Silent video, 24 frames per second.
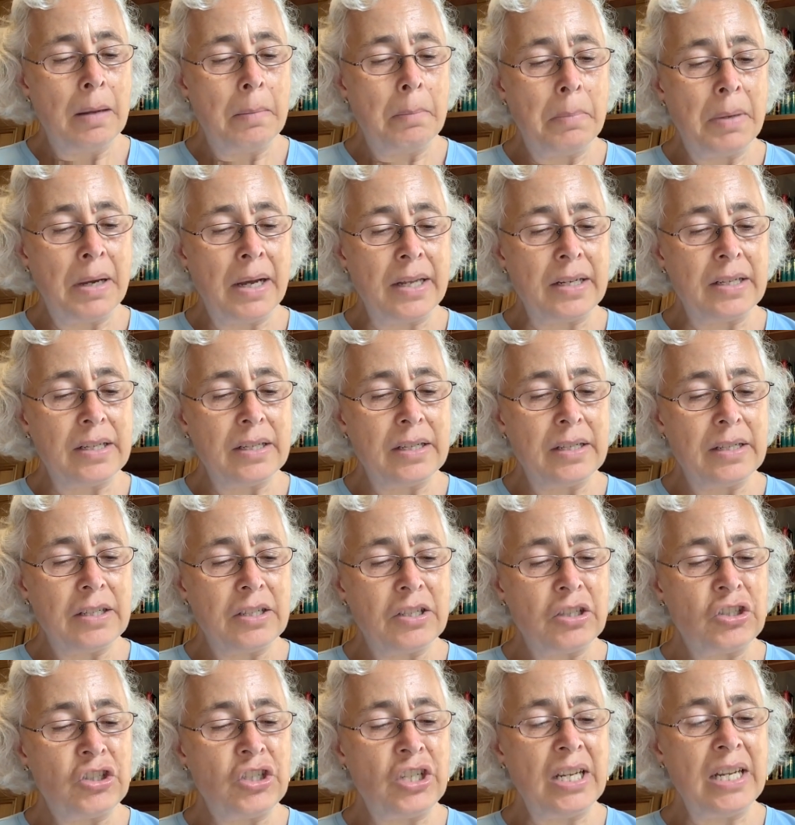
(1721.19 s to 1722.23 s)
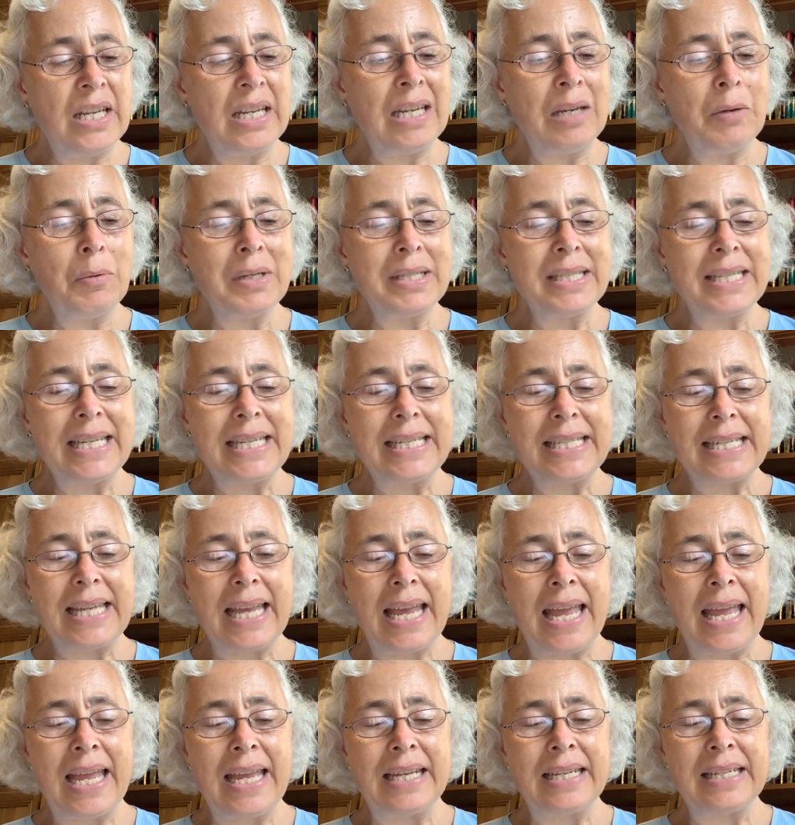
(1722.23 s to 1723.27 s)
But she was as
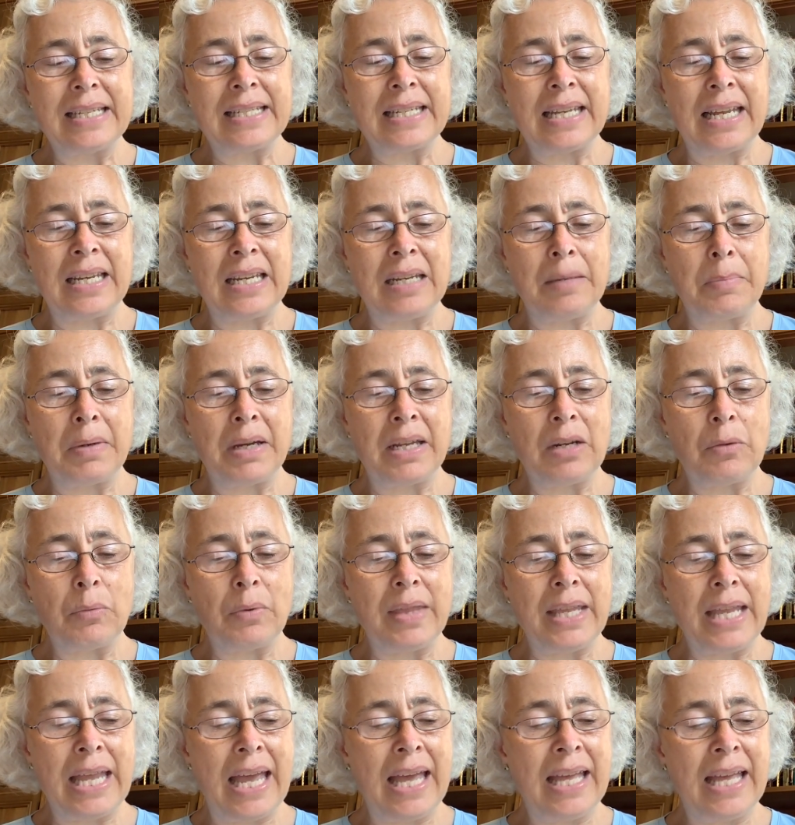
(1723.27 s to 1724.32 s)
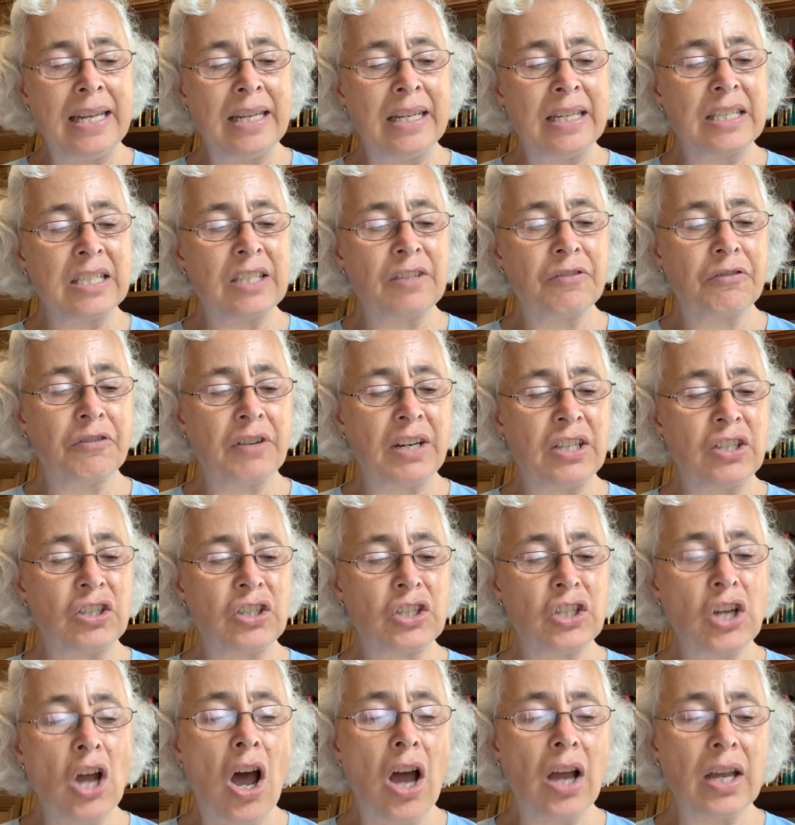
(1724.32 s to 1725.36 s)
gay as anybody when the endless French
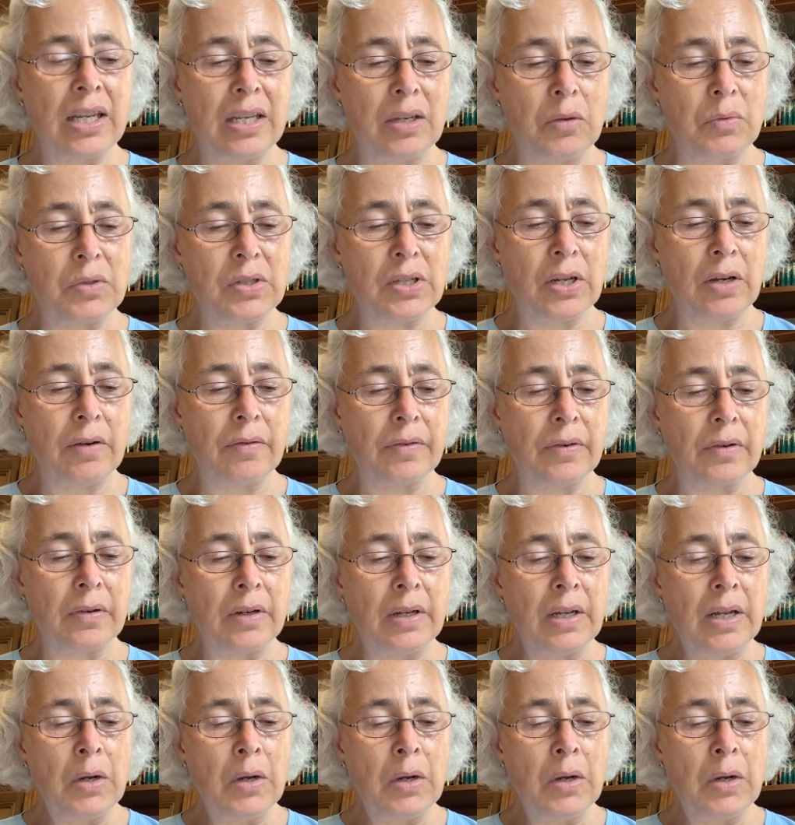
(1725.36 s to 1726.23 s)
talking was over,